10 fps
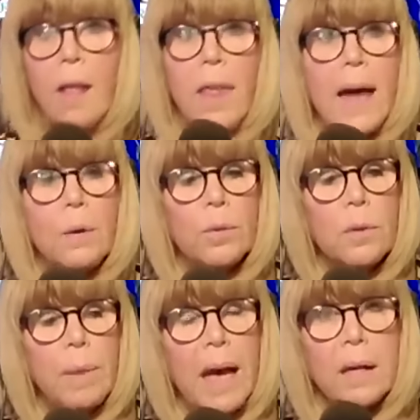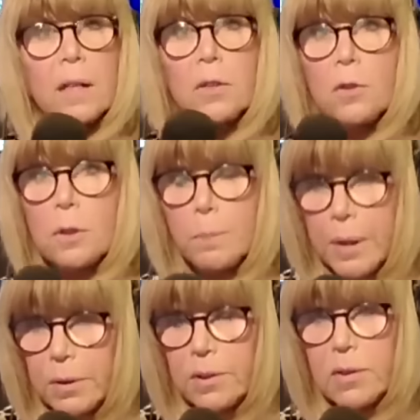that it was about a
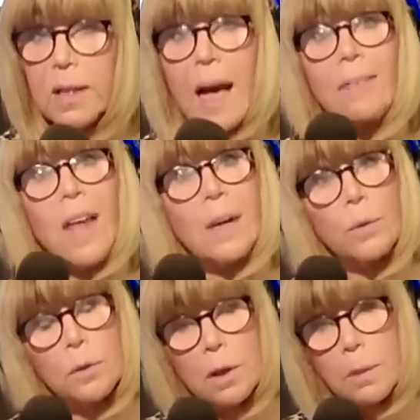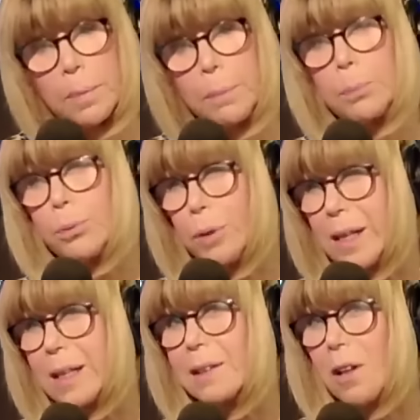conspiracy and that it was going to be
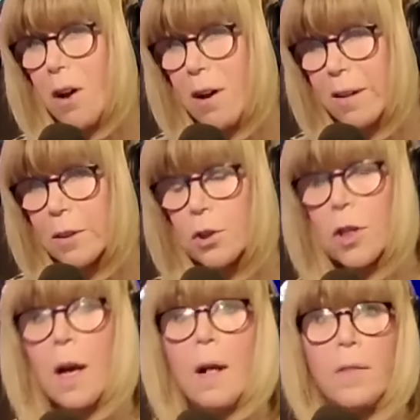pretty large,